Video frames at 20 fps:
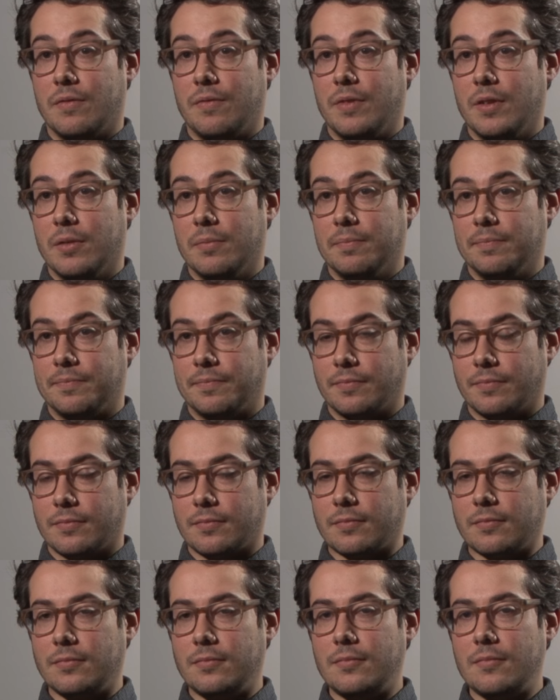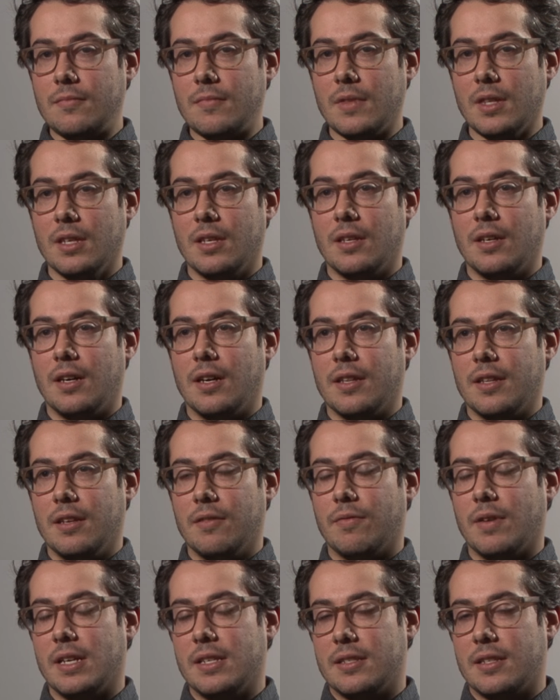film, the
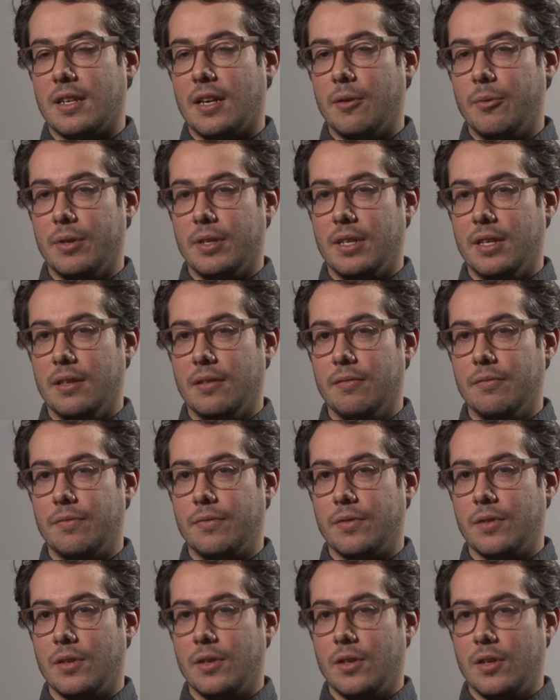advice that I would give